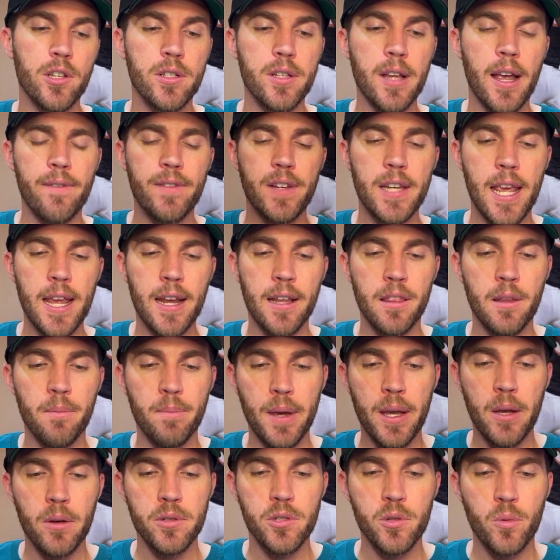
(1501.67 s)
I've taken the
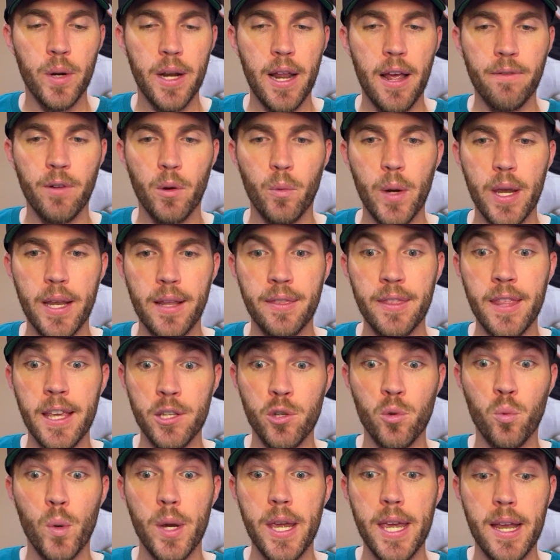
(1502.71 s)
Bengals to win every week.
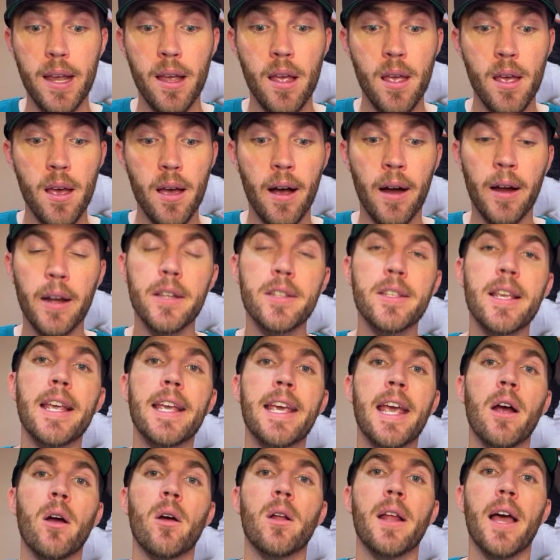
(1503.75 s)
This week, I'm going to say
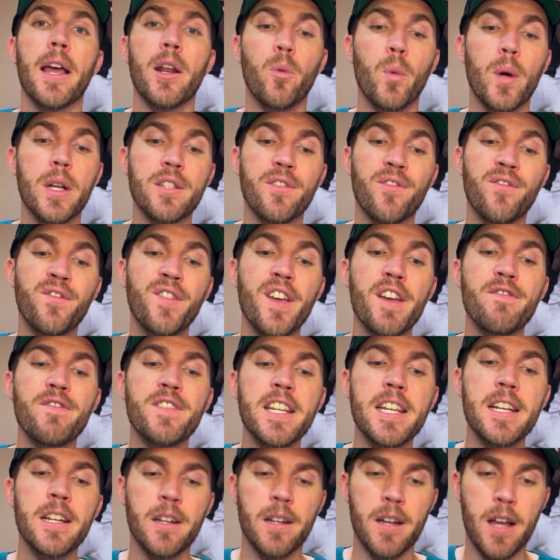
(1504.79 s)
Carolina wins
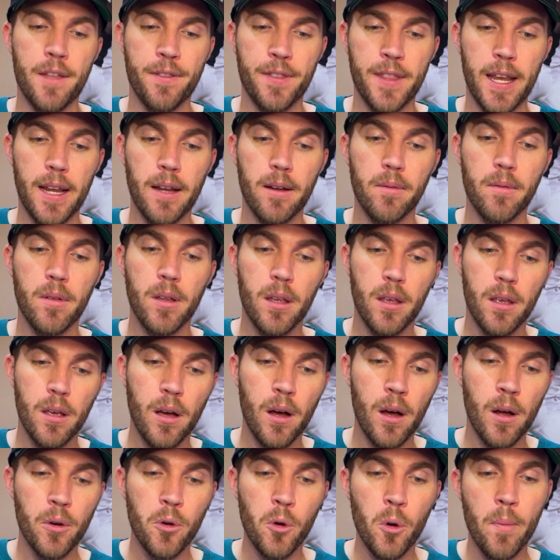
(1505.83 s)
50-0.
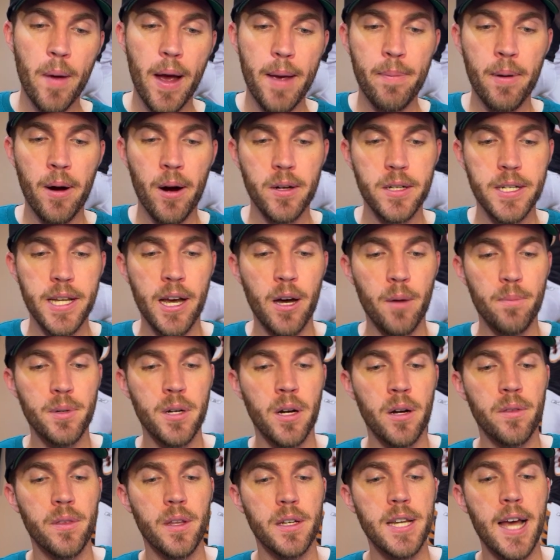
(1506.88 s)
I'll do my part to help
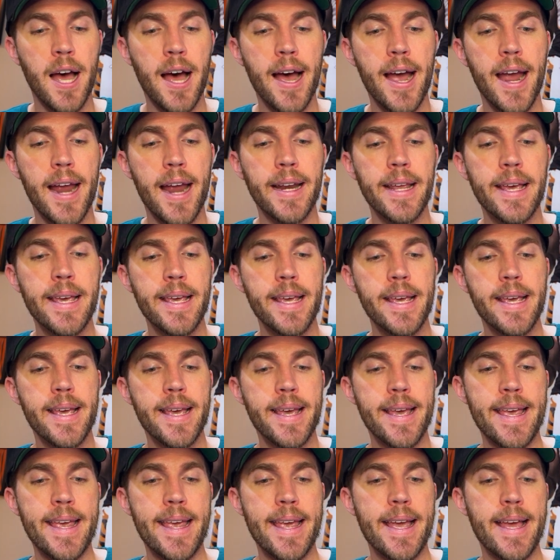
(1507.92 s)
turn the tide,
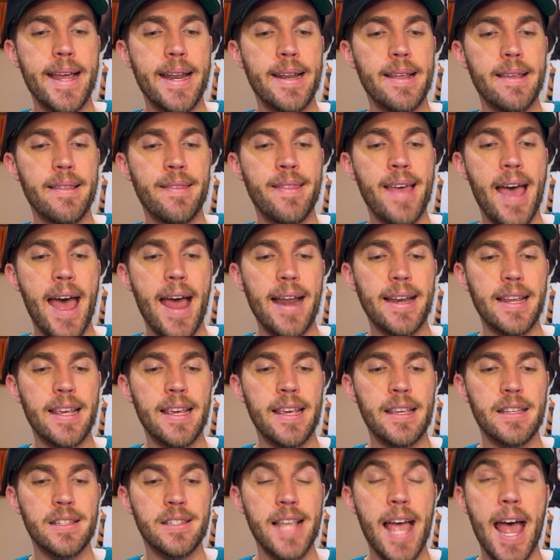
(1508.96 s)
and that
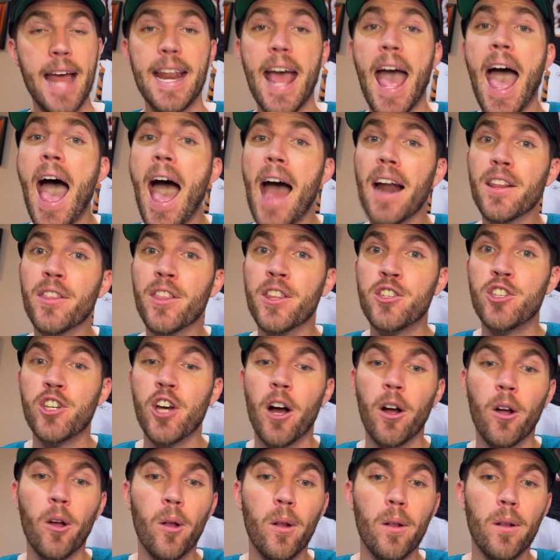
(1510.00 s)
is that. Out of the
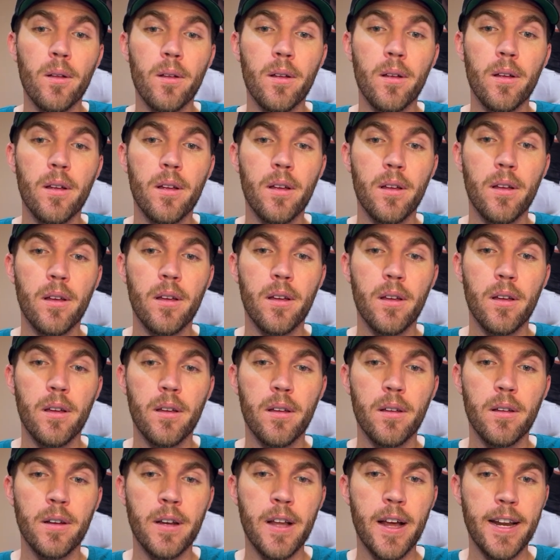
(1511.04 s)
jungle,
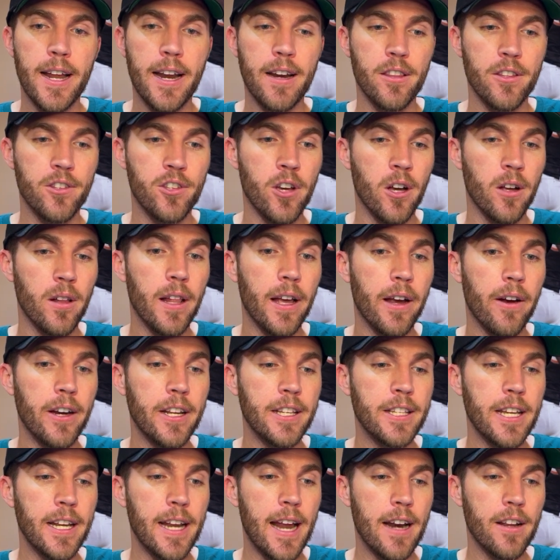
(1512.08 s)
not out of the jungle, I already
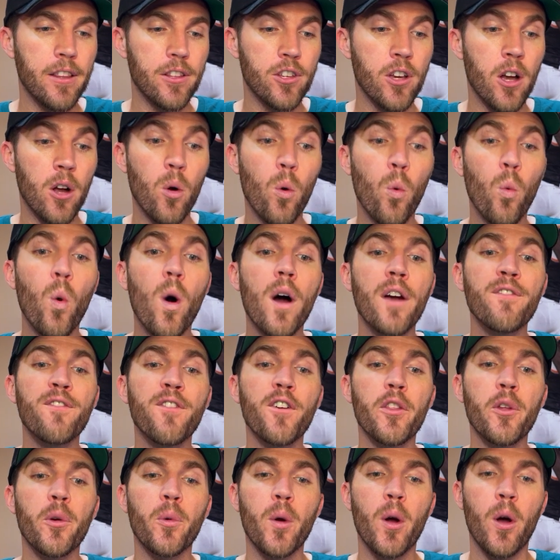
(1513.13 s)
did out of the jungle. One
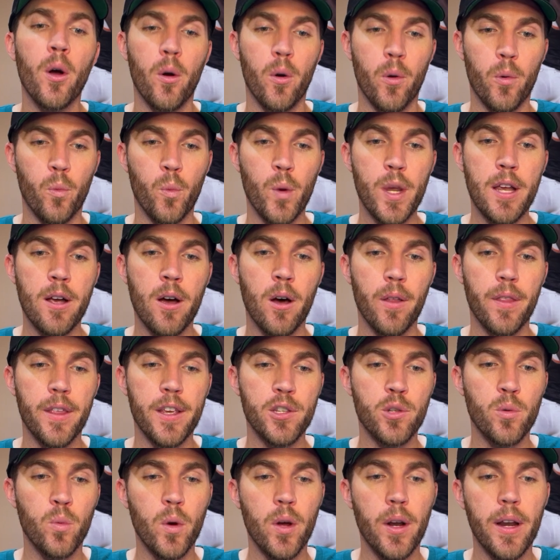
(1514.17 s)
for the road, we call
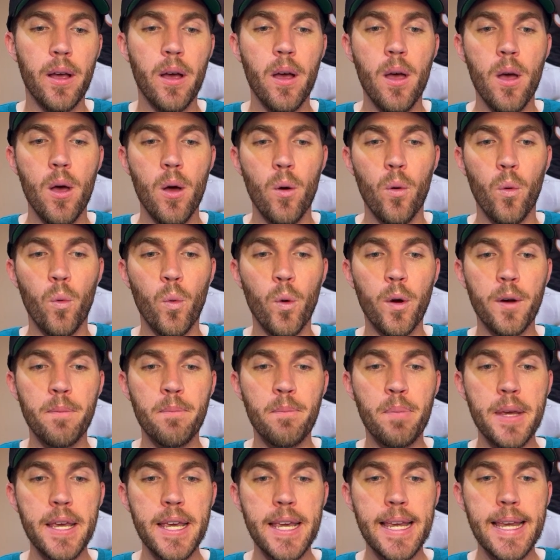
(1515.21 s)
this one, would
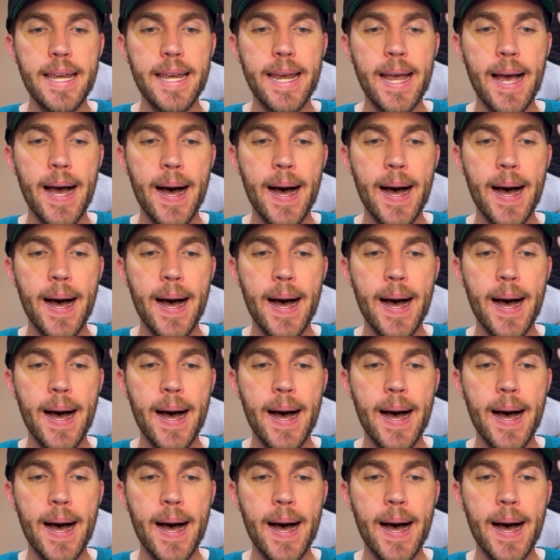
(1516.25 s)
be,